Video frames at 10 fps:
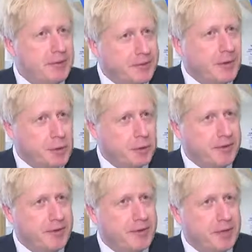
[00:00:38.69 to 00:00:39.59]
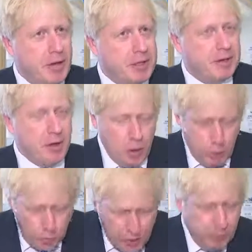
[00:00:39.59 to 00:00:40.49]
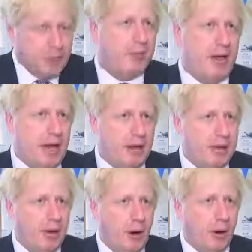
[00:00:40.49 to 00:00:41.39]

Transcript: the social distancing measures will depend